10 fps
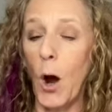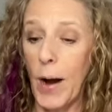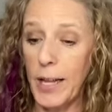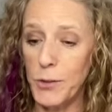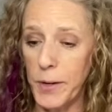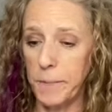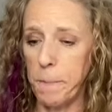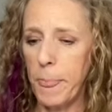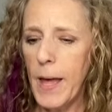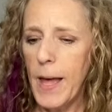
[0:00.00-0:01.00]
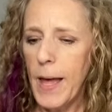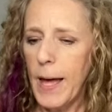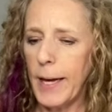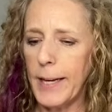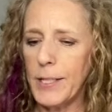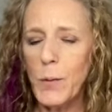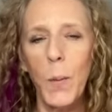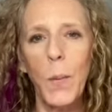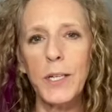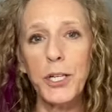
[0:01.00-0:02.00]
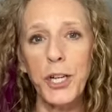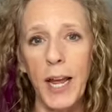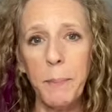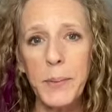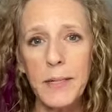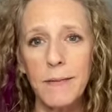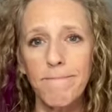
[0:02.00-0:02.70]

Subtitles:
answering. So shapes,